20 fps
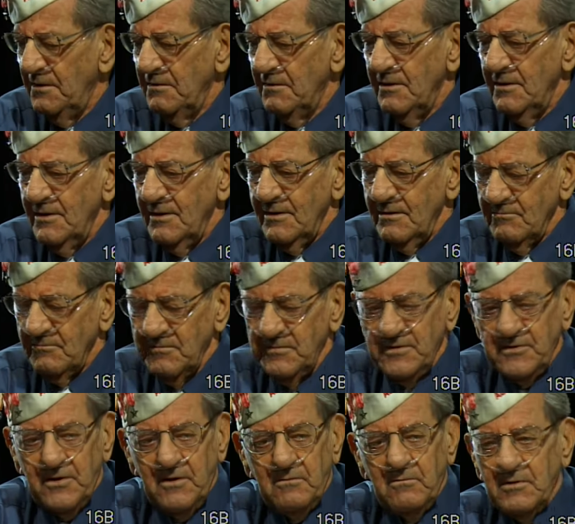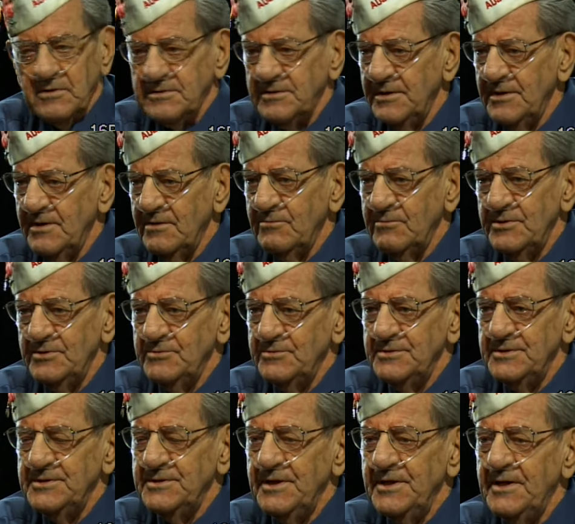we thought, what the hell, we don't need that,
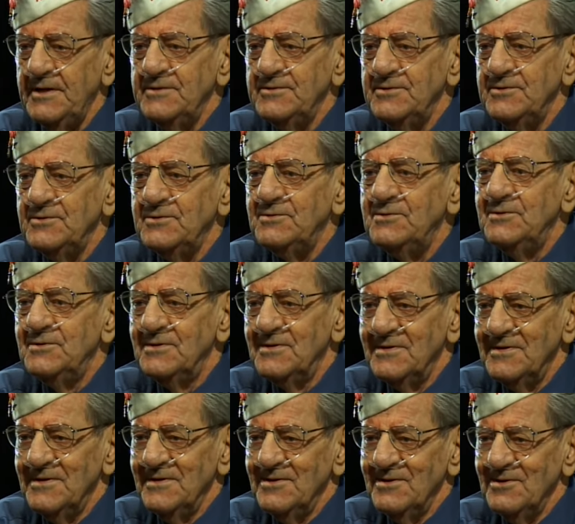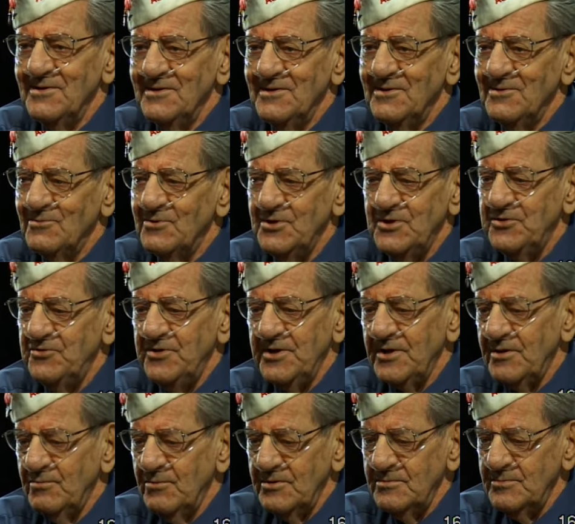you know. We didn't dig one, but
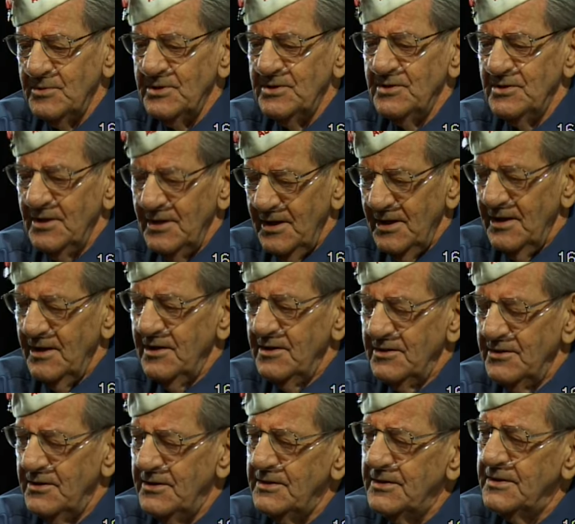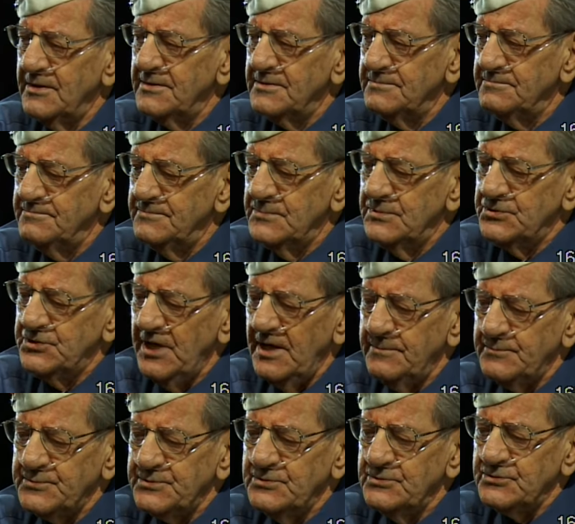then uh, the Japs used
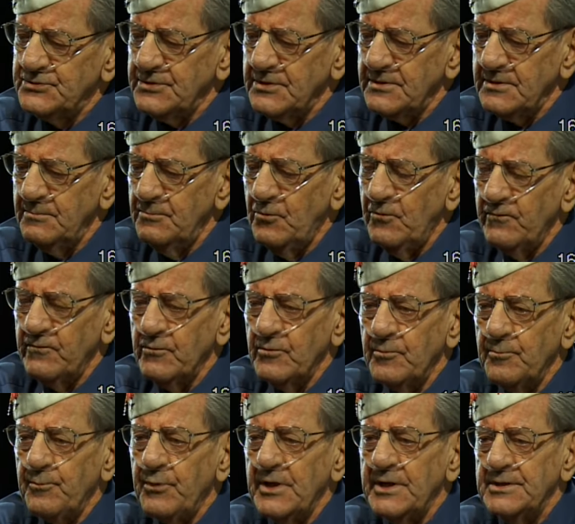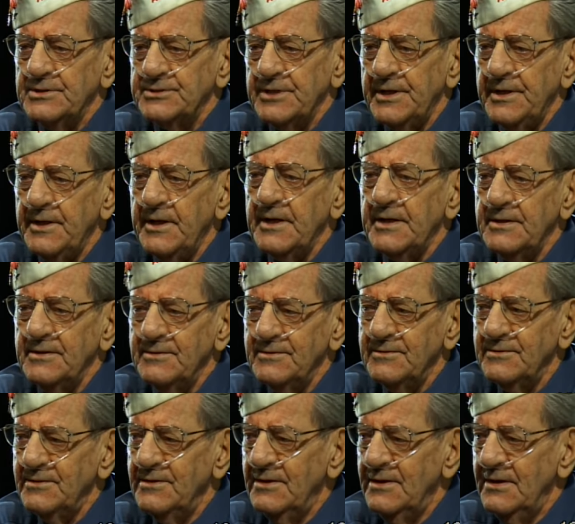to come over with planes at night,
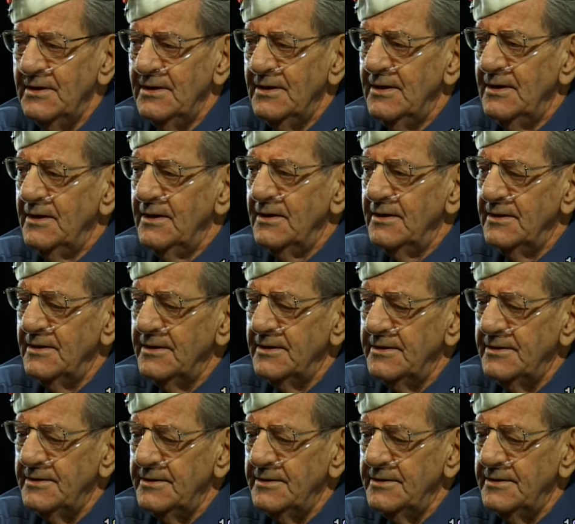and uh,